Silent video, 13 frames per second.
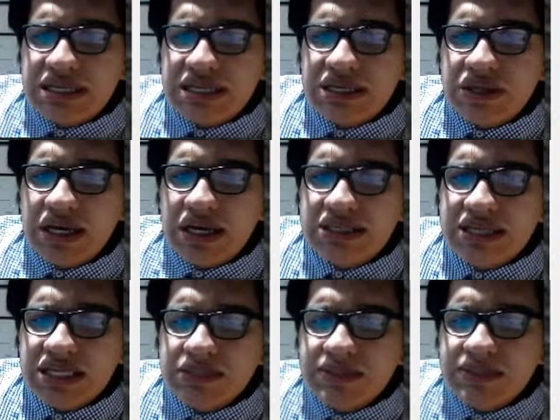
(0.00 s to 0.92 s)
say the United
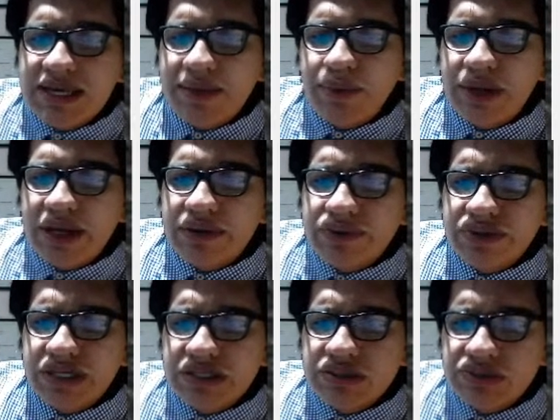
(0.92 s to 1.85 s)
States began with Andrew
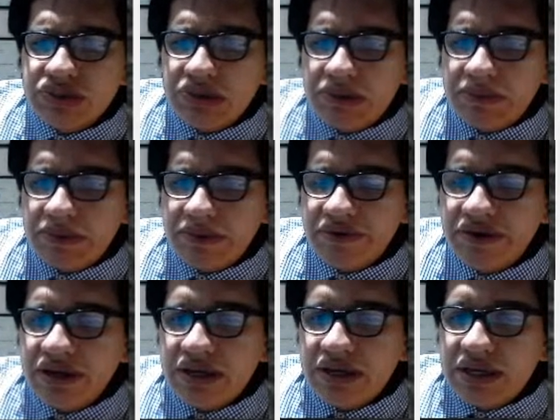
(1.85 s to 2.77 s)
Jackson
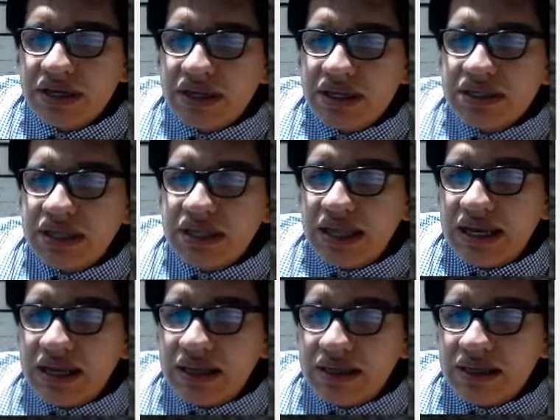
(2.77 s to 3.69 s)
in
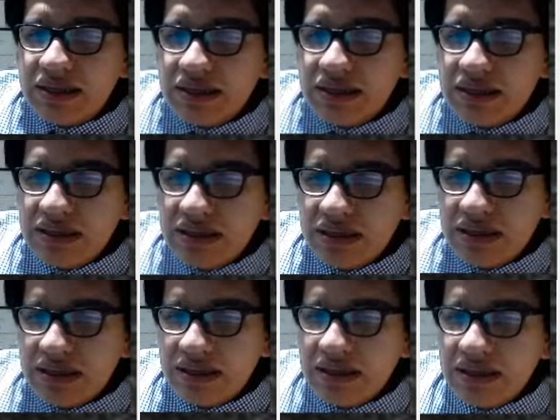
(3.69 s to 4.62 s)
19
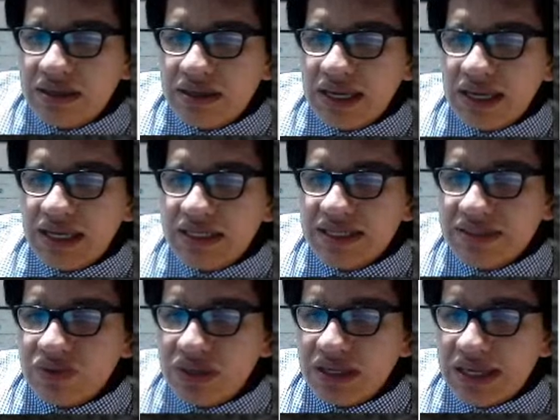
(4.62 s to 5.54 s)
in
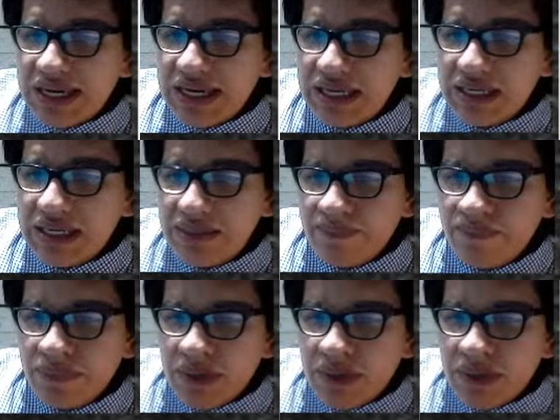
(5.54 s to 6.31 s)
1829